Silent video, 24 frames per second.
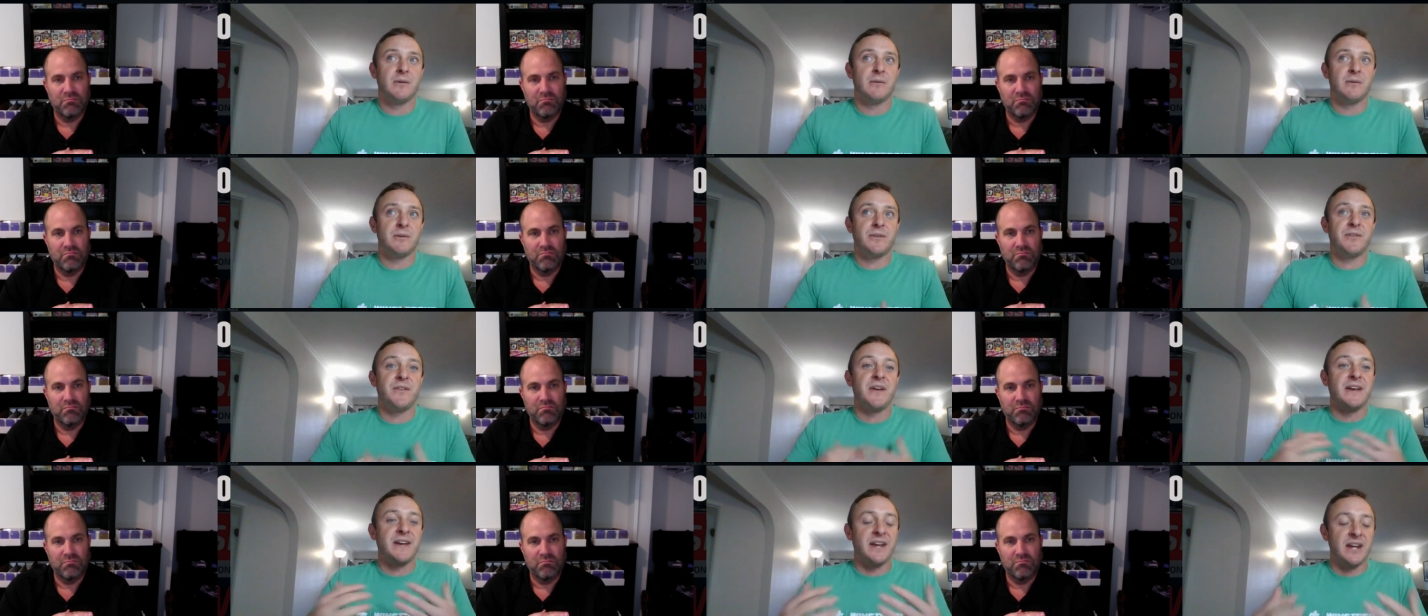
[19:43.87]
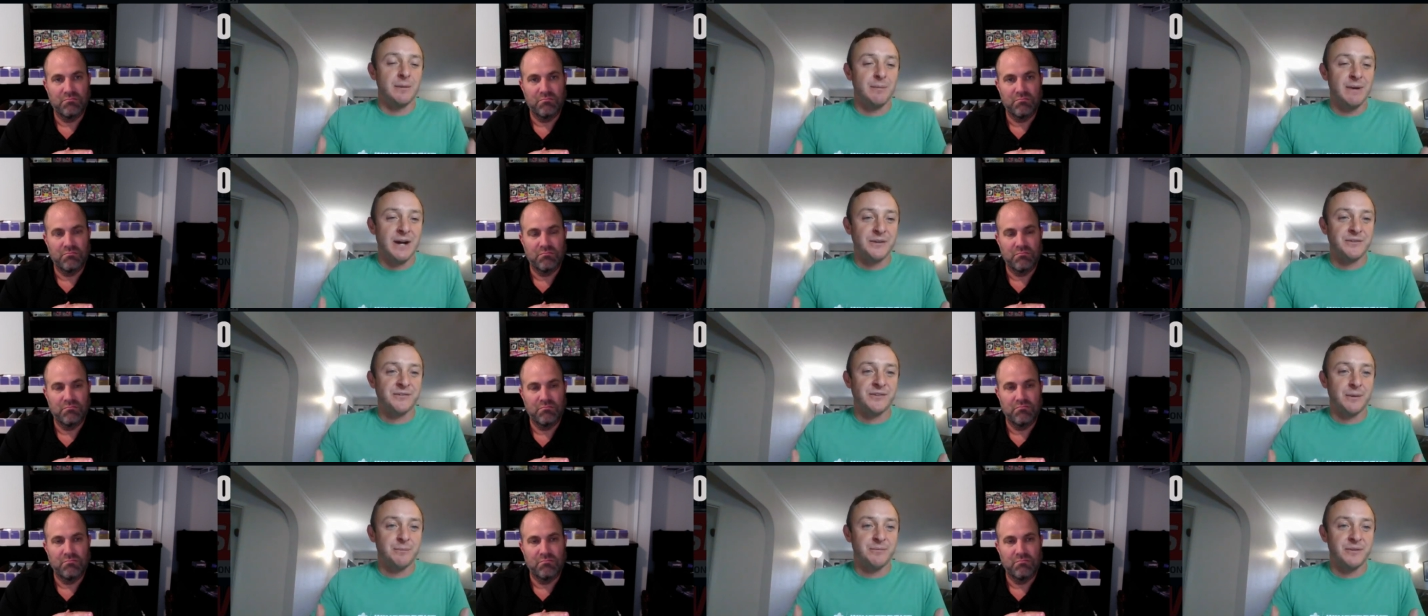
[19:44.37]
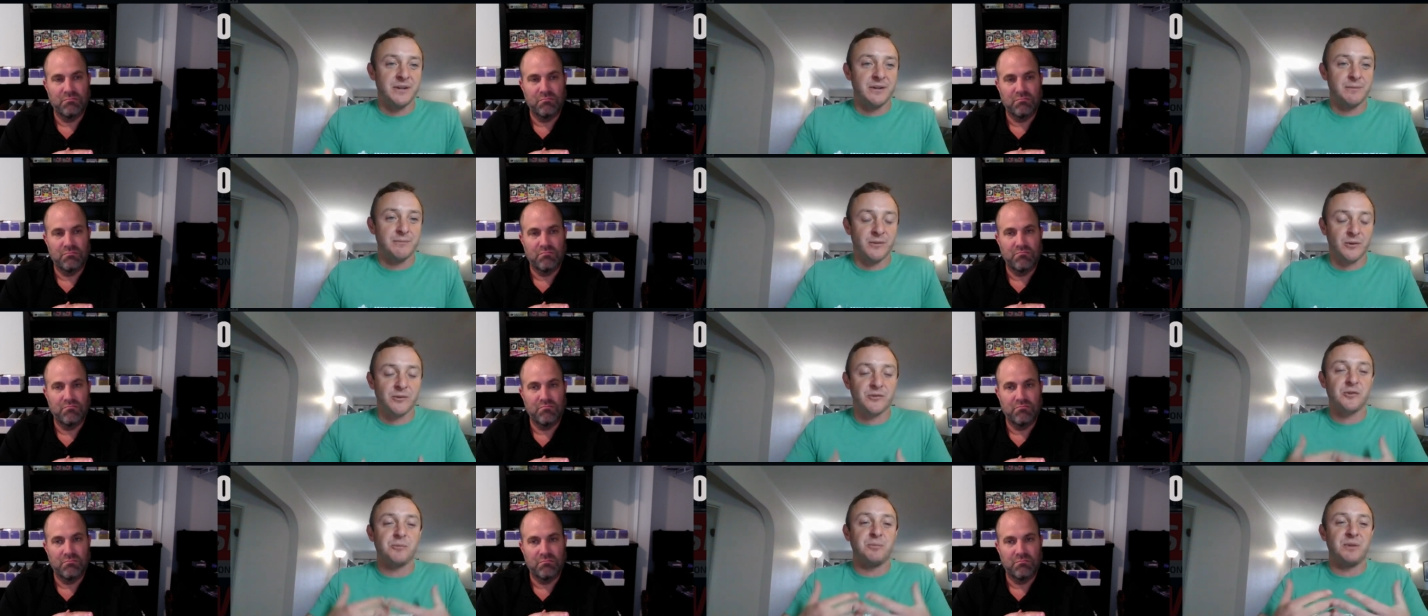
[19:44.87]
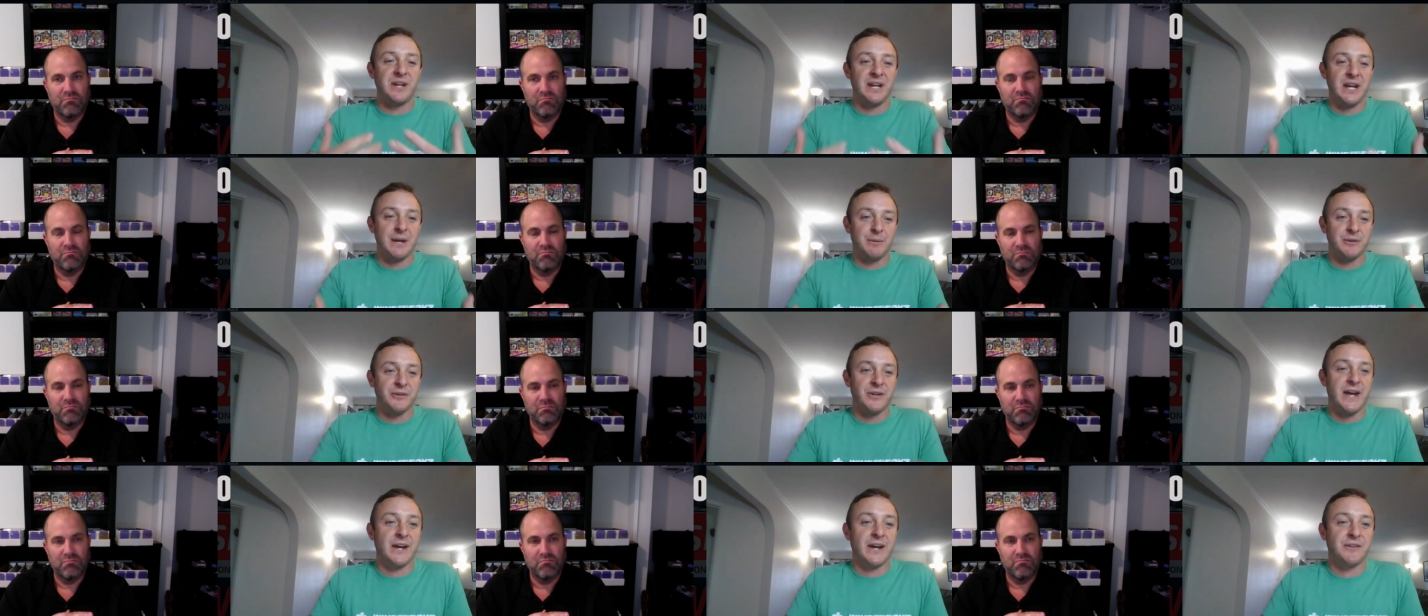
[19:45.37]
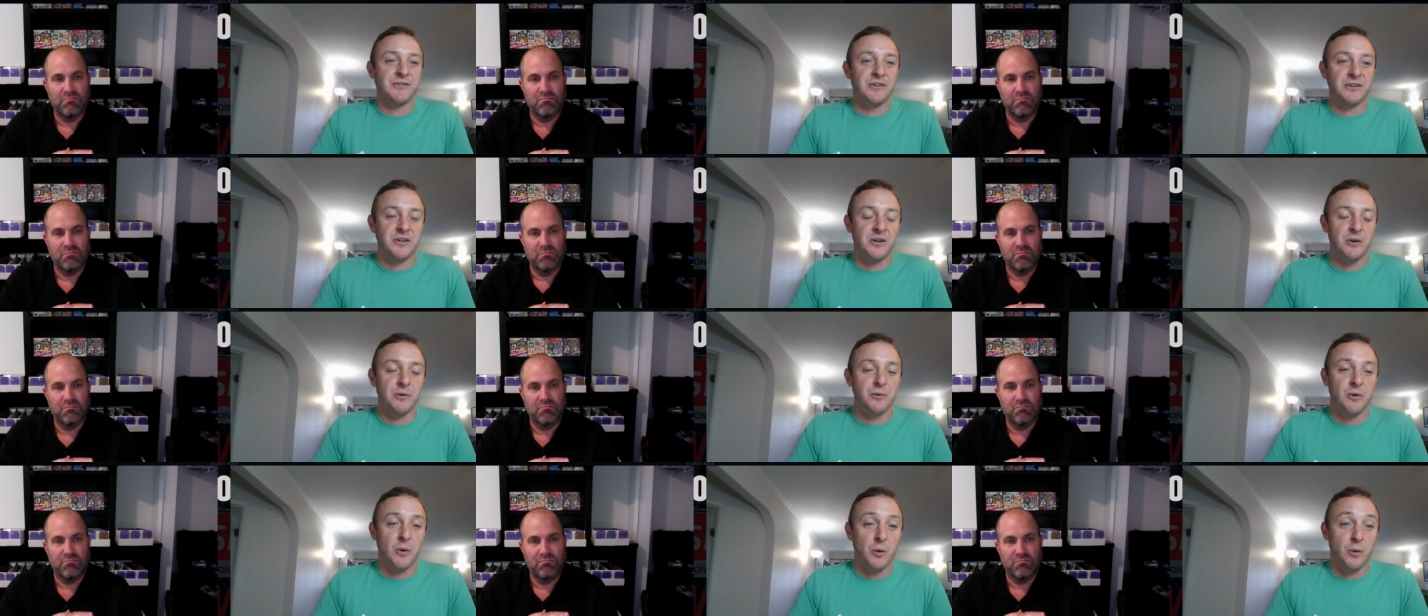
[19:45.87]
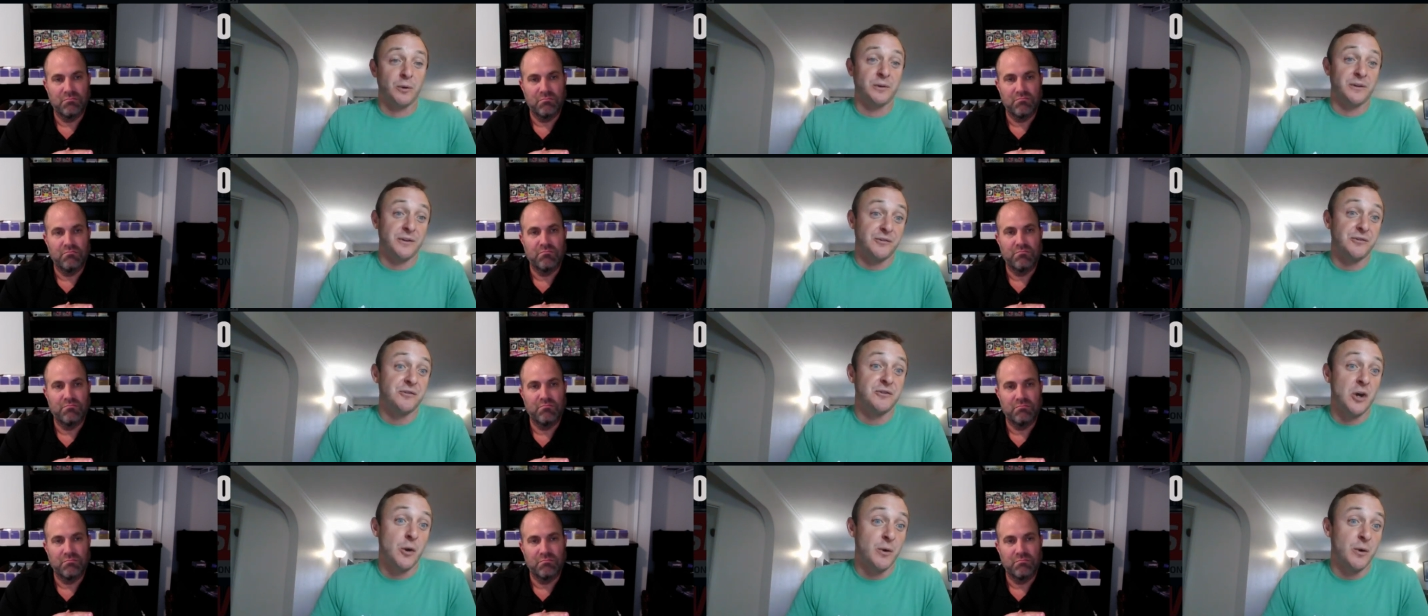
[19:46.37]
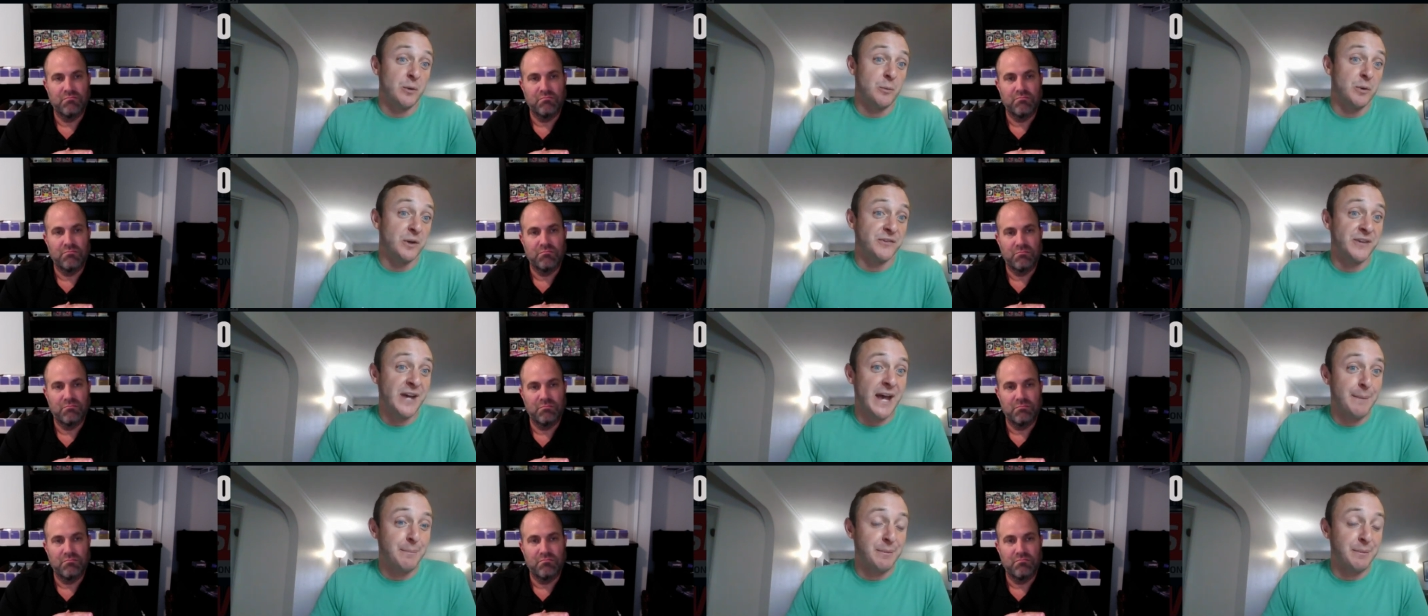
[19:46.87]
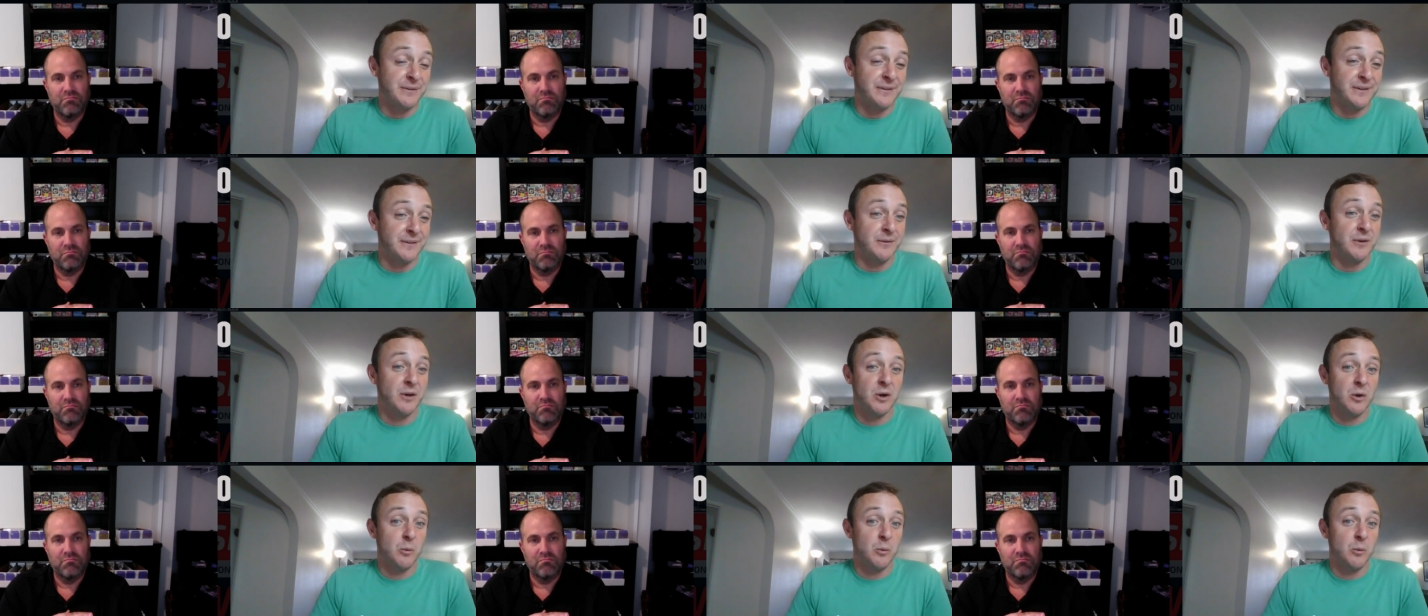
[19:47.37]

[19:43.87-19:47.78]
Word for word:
Speaker 1: thinking about something versus being able to execute or at least knowing what's happened and